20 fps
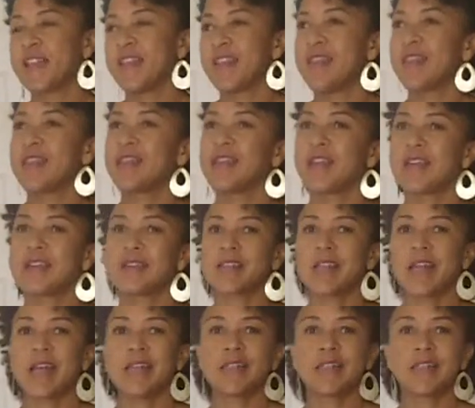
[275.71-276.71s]
the things
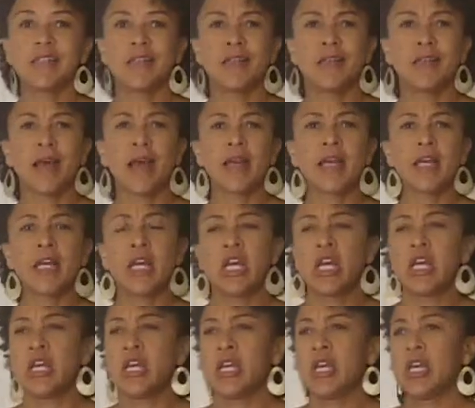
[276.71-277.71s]
that I see, like
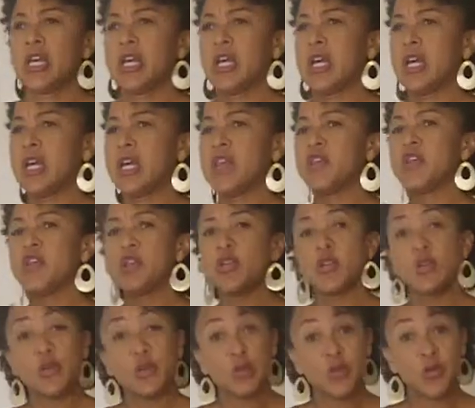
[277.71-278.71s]
in the
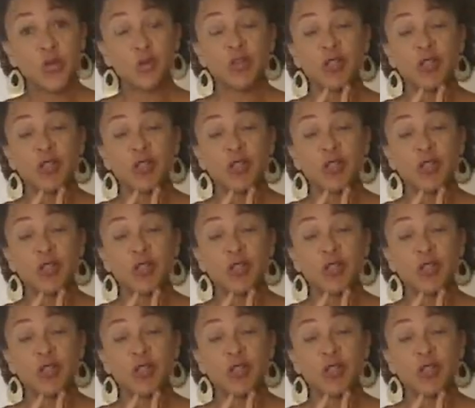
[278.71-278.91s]
news,